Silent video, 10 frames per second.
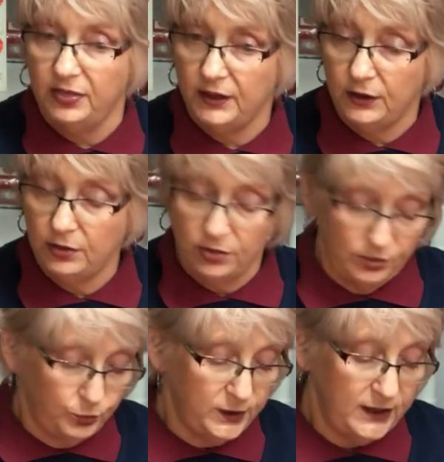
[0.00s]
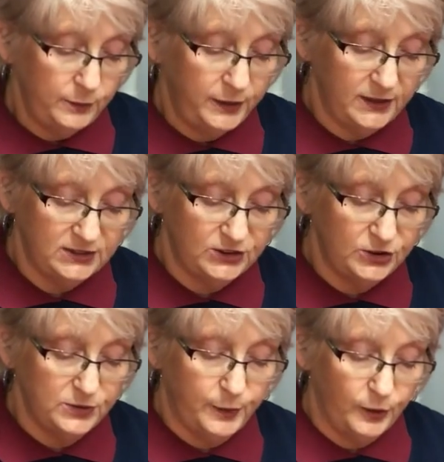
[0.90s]
the greening pins,
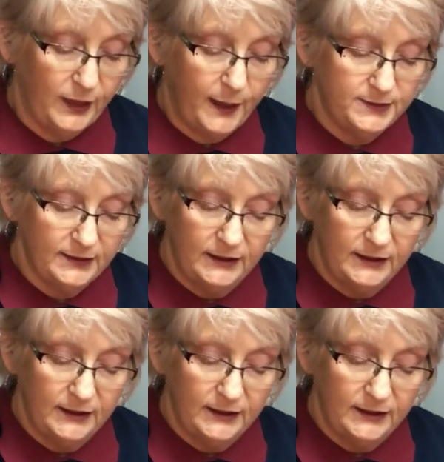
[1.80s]
because burlap's